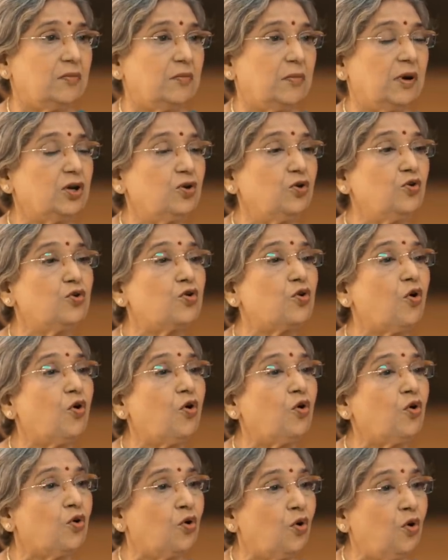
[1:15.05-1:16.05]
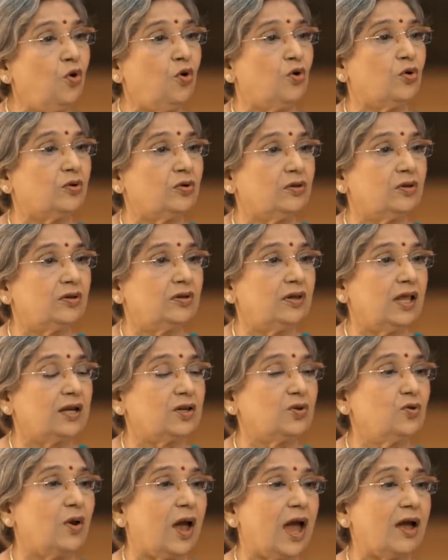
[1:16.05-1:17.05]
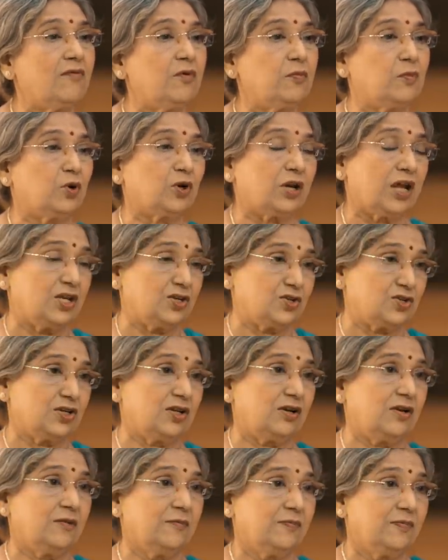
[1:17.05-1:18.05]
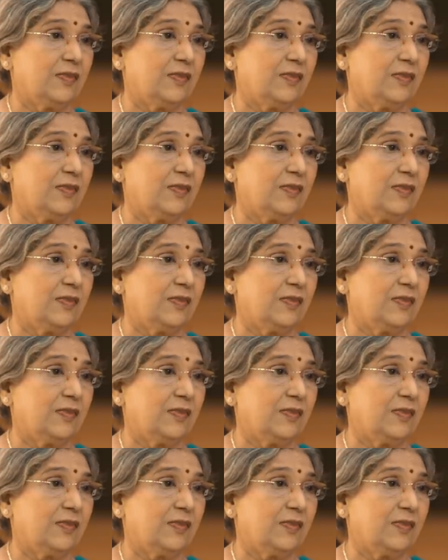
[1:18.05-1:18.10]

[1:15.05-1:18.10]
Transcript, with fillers: but you don't know that you have a potential.